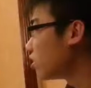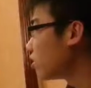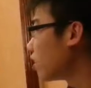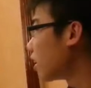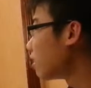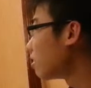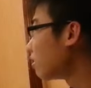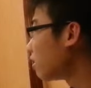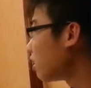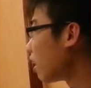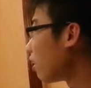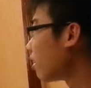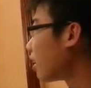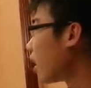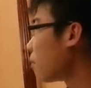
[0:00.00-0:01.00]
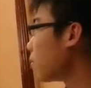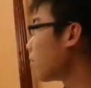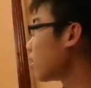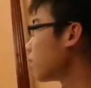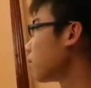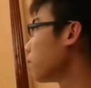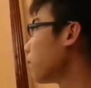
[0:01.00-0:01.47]
You can see our
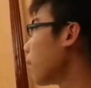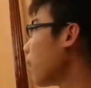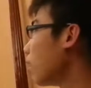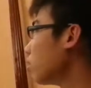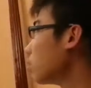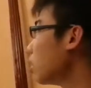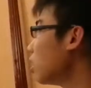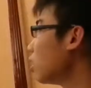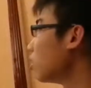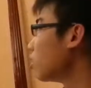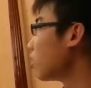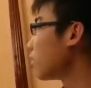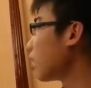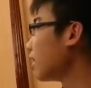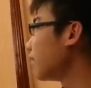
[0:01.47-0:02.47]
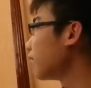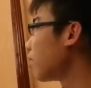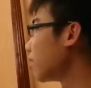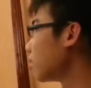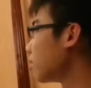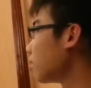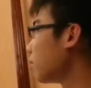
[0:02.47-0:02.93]
topic is about designing
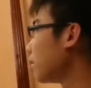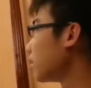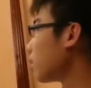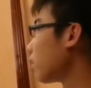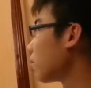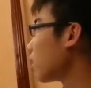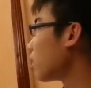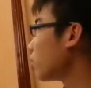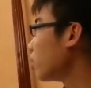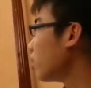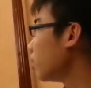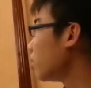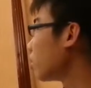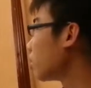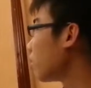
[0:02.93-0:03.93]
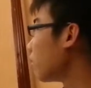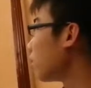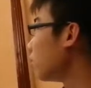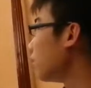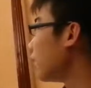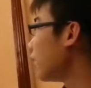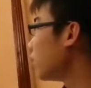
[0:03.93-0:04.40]
vaccines based on calculations of
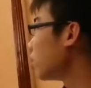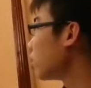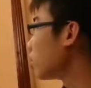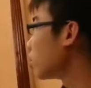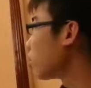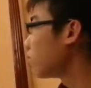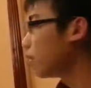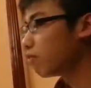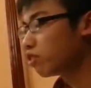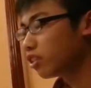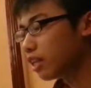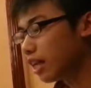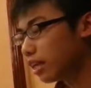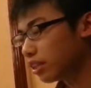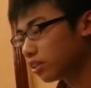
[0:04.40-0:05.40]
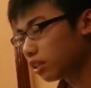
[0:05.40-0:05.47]
the relations of the genetic